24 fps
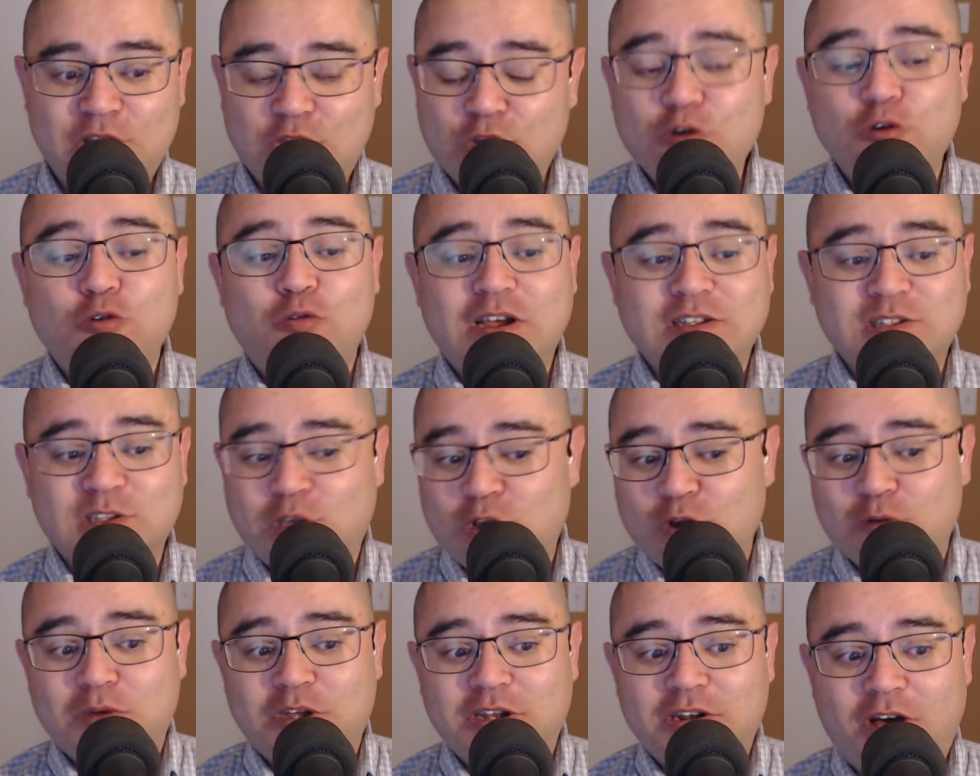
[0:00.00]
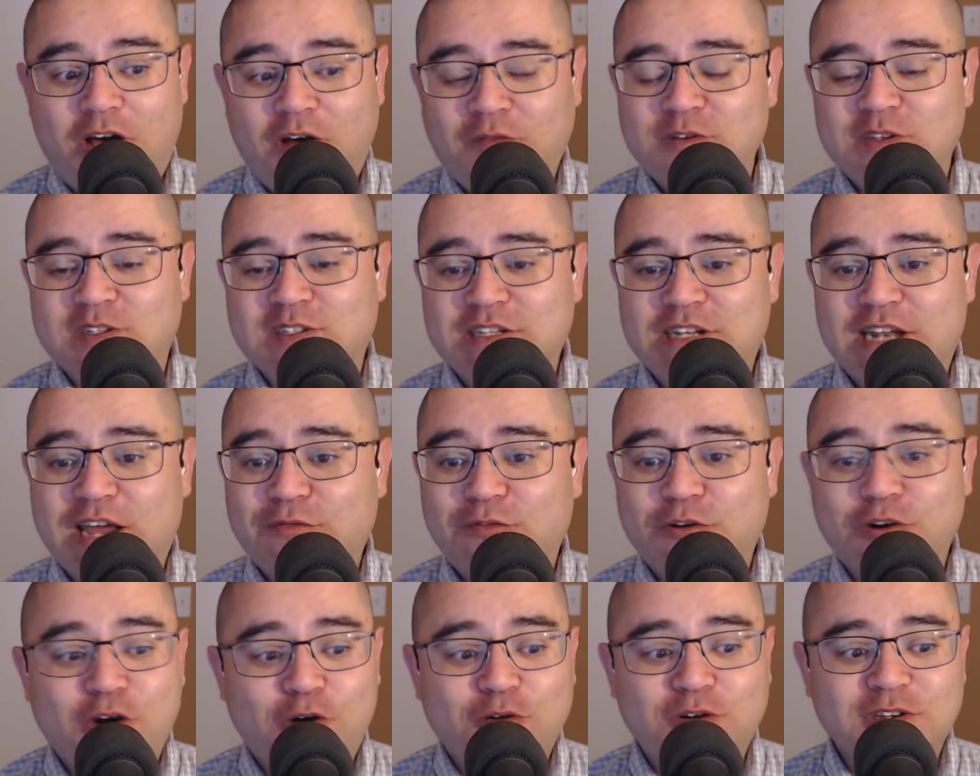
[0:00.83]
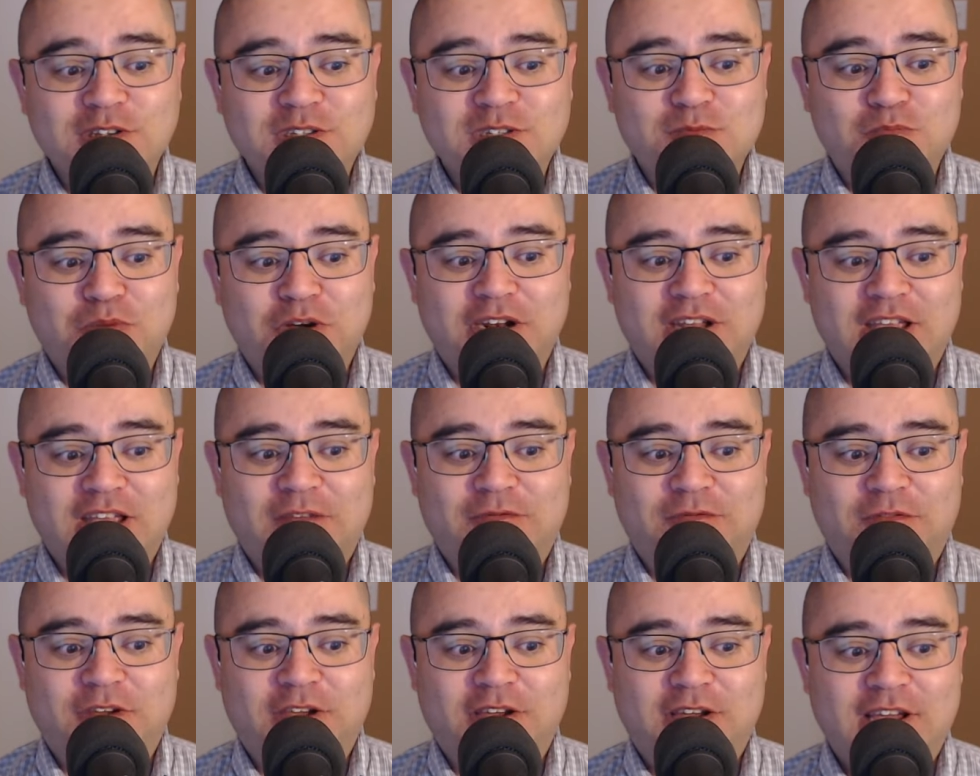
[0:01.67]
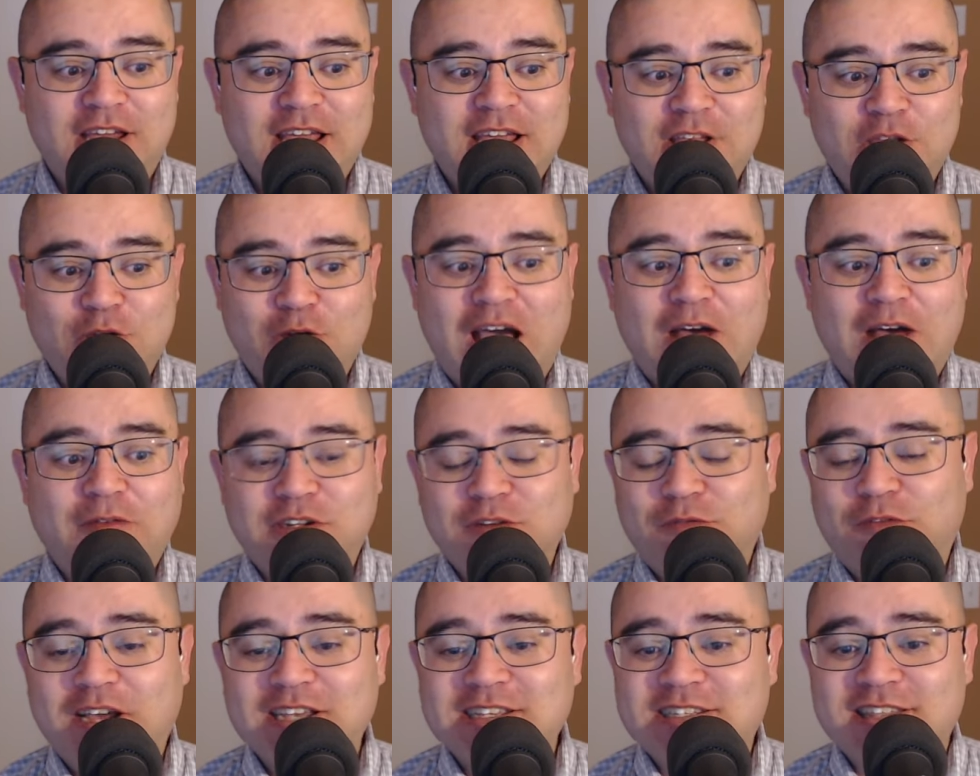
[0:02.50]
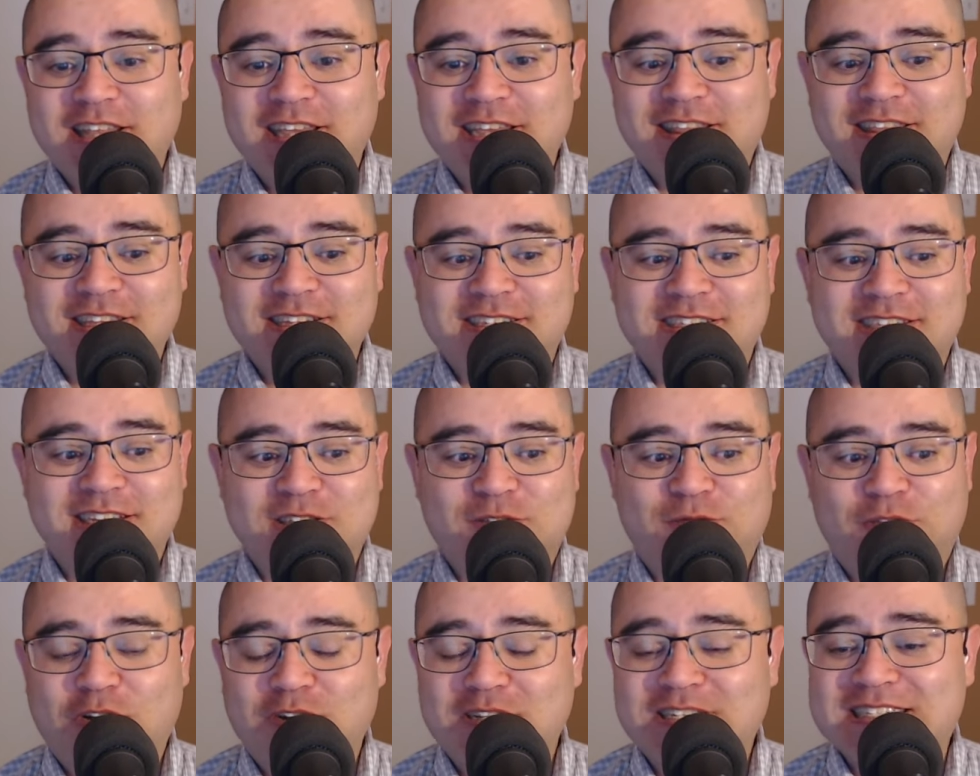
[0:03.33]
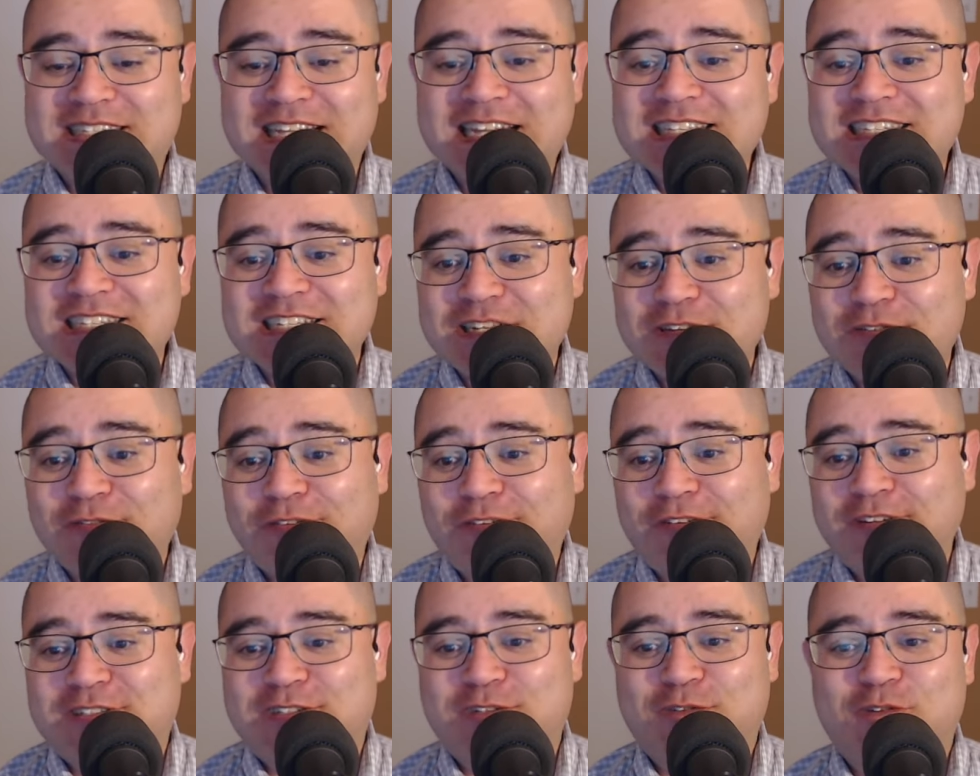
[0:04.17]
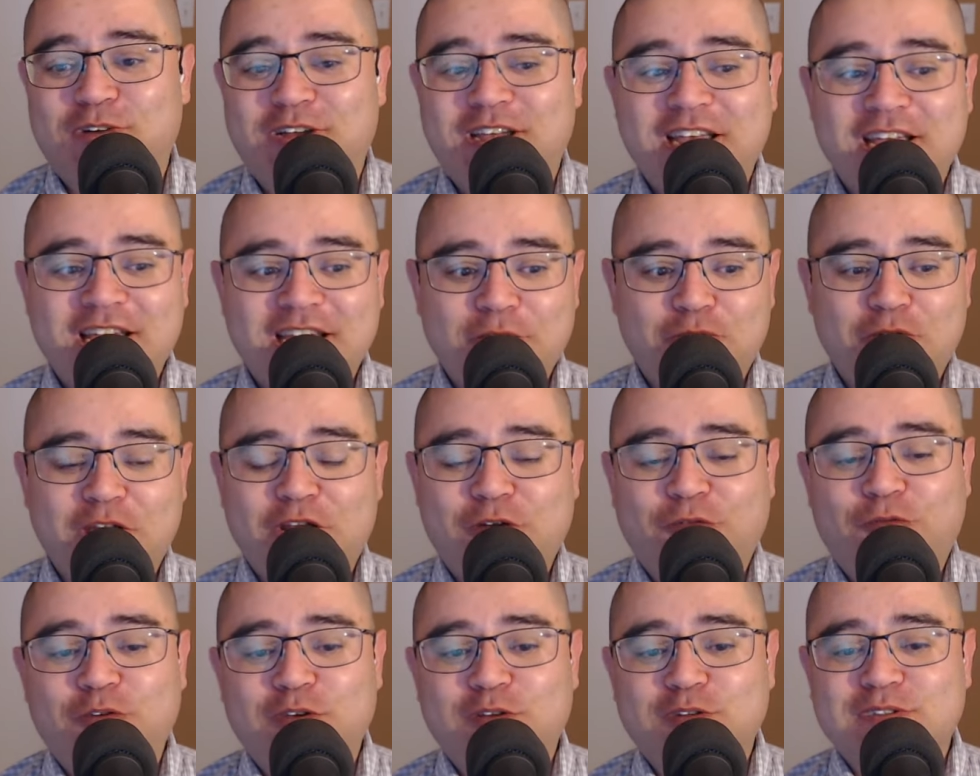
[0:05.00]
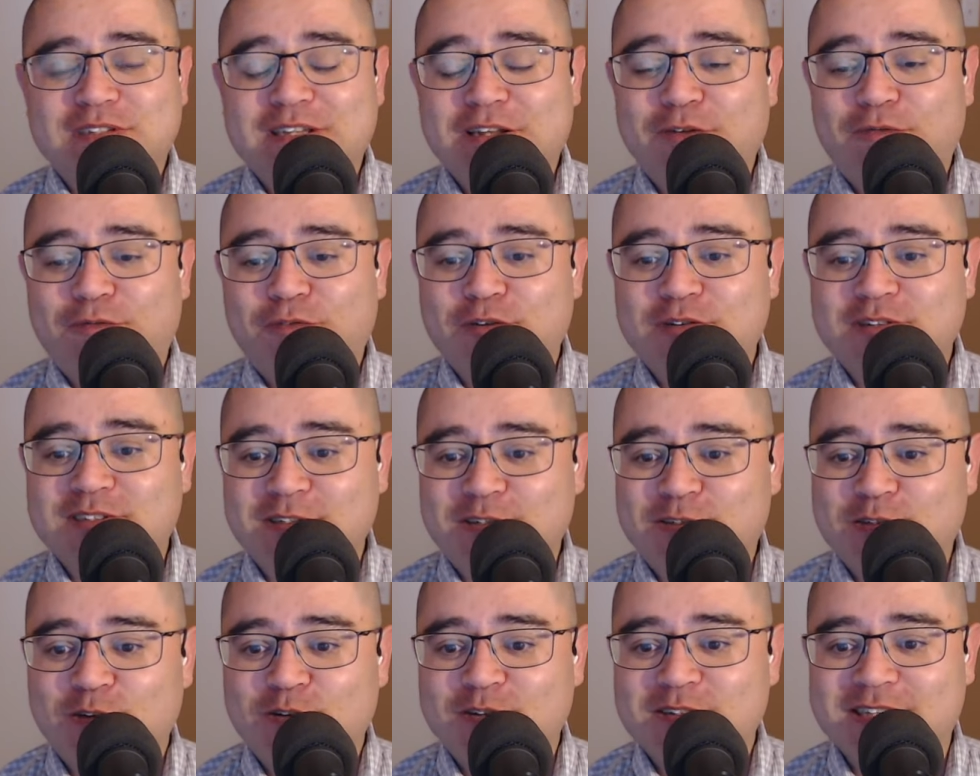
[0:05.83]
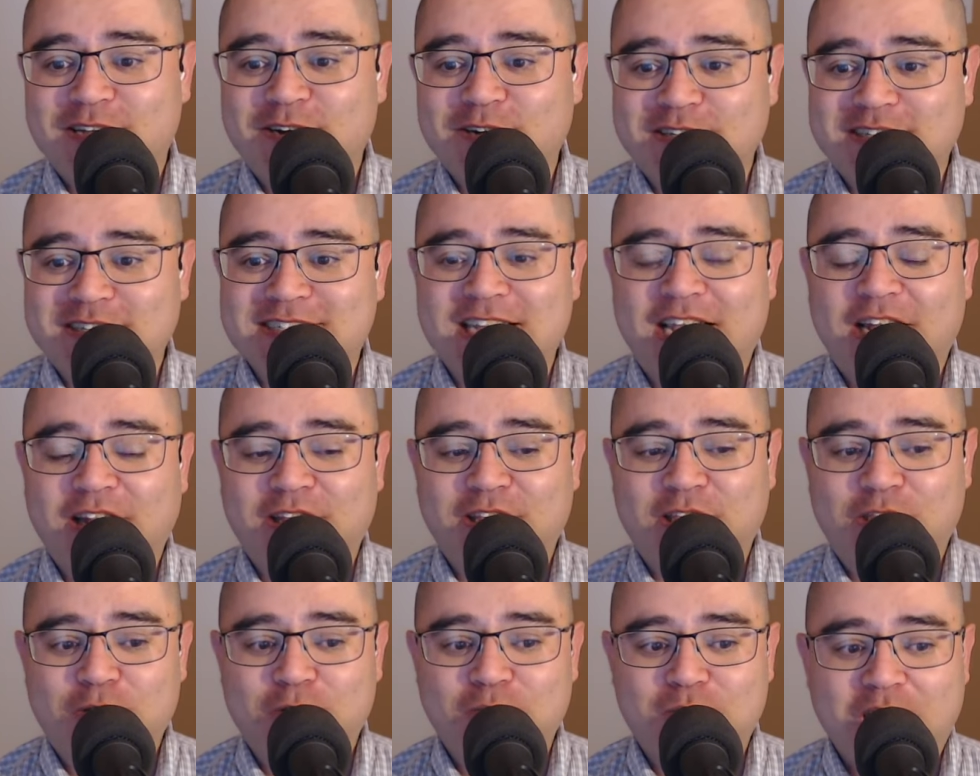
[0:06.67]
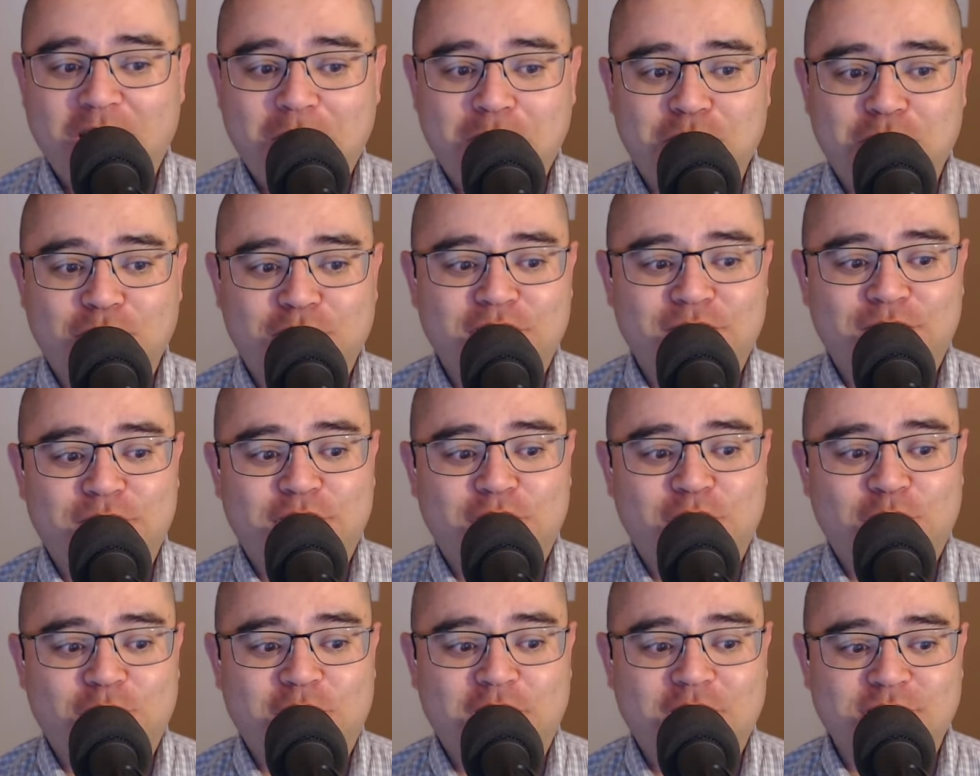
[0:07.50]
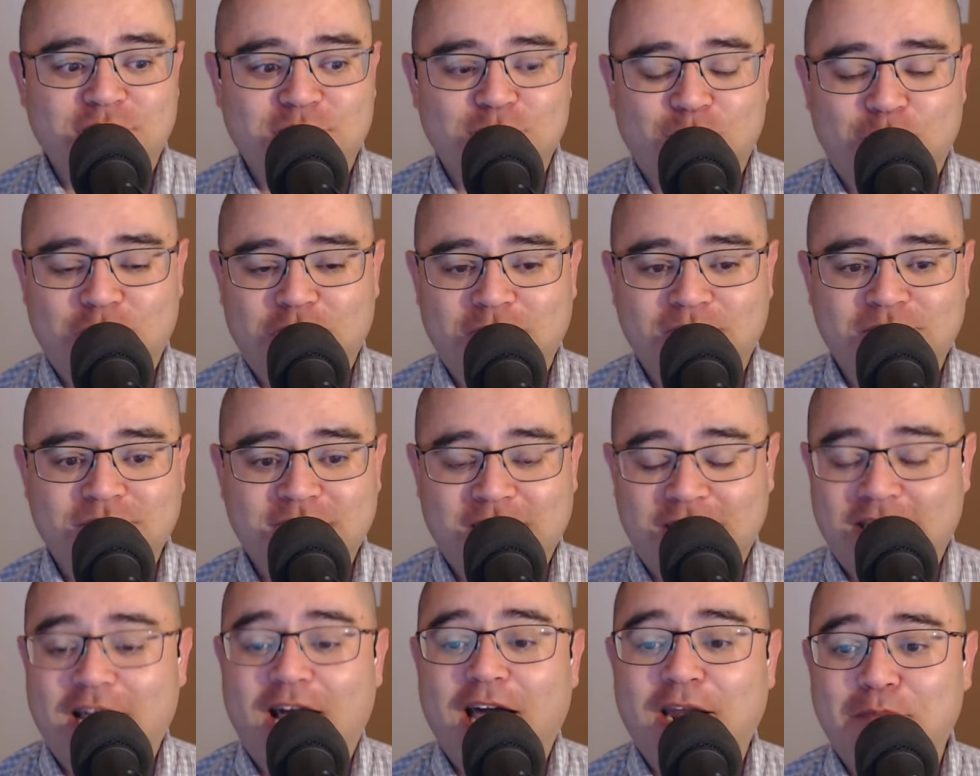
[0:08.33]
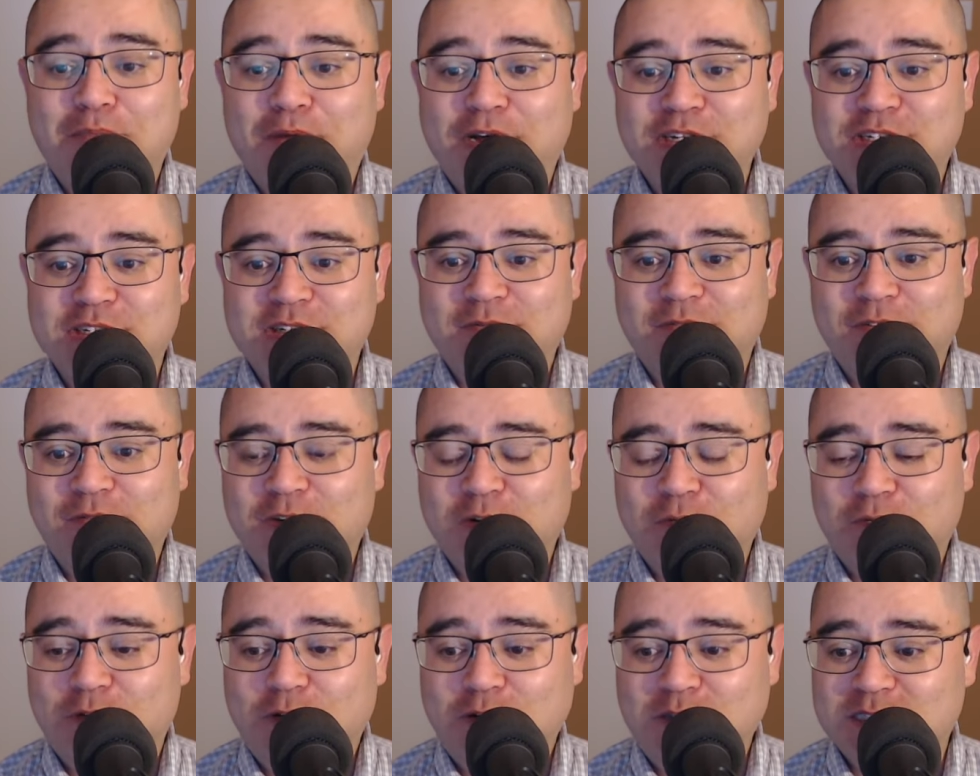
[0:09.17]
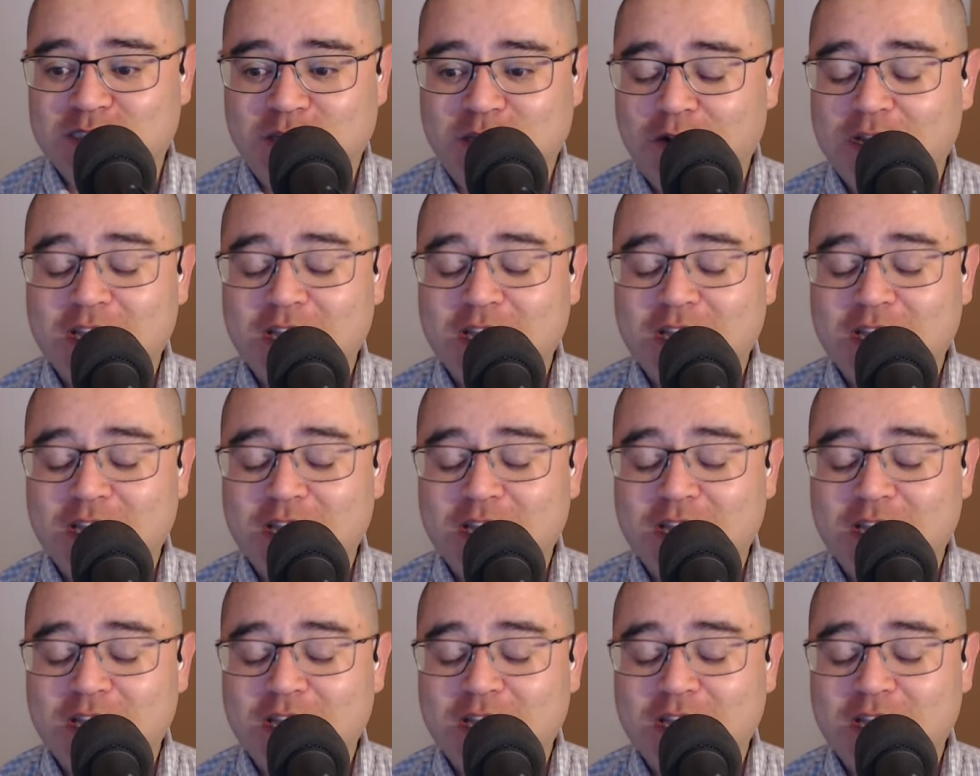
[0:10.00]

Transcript: You, no. as a human, obviously never notice, but if a, you have a device like this that's very sensitive to radio frequency interference, it turns out it's telling you, yep, you're living in a location where you, you got a bunch of interference.